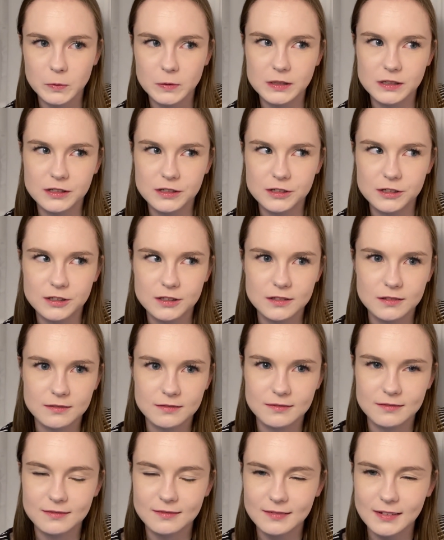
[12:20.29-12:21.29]
which
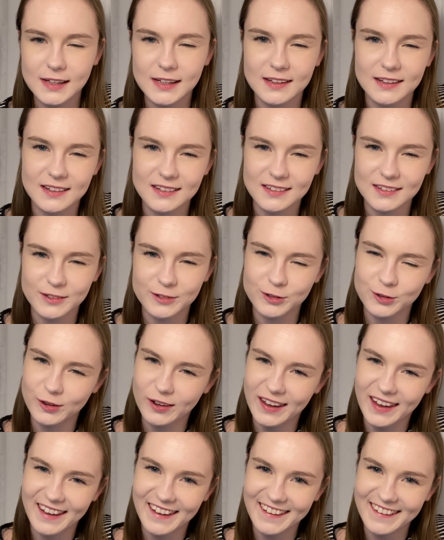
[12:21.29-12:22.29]
I guess is
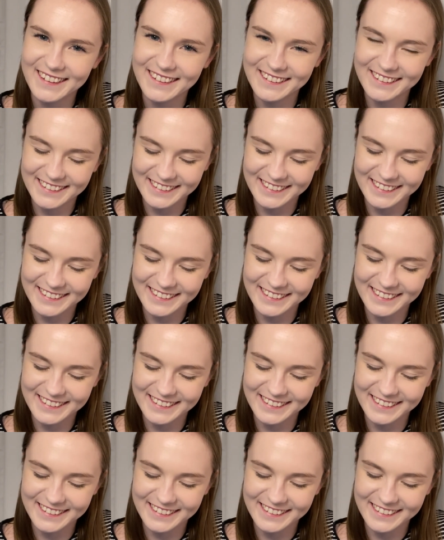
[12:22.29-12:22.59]
okay.